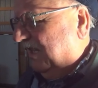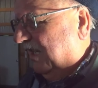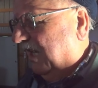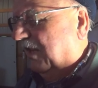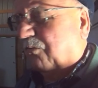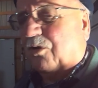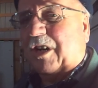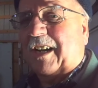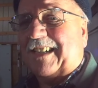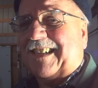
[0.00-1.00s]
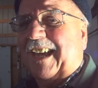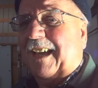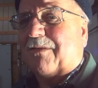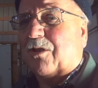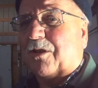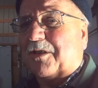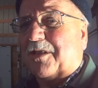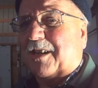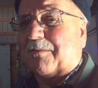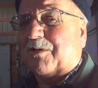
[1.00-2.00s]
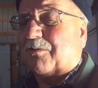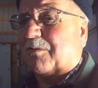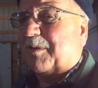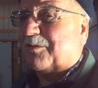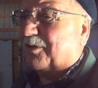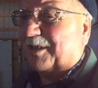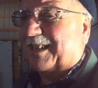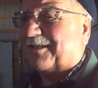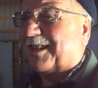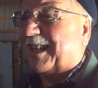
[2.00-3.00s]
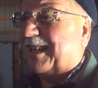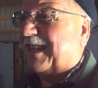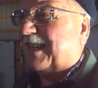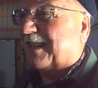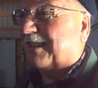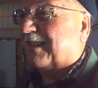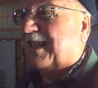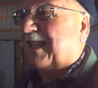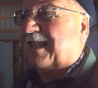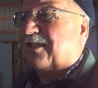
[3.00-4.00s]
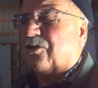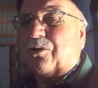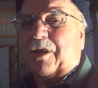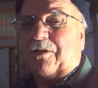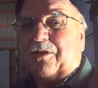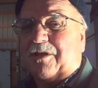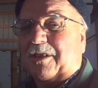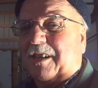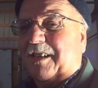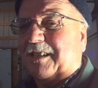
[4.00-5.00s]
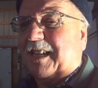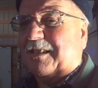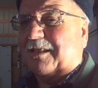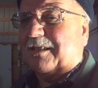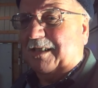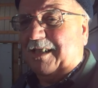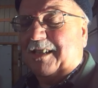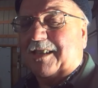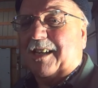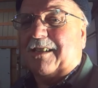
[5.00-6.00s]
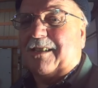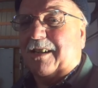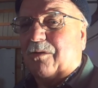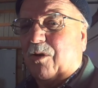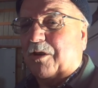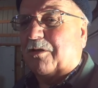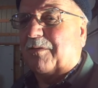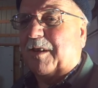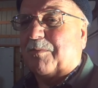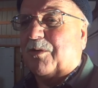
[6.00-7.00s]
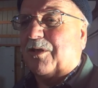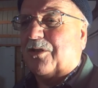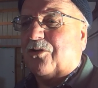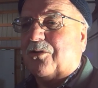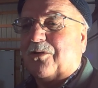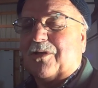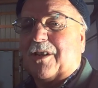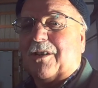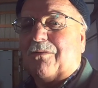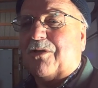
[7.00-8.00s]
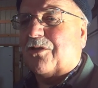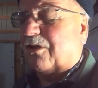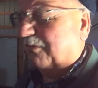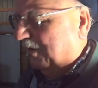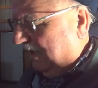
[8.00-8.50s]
and where I like to have it all the time, somewhere between 180 and 200, something like that, to get that water vapor issues resolved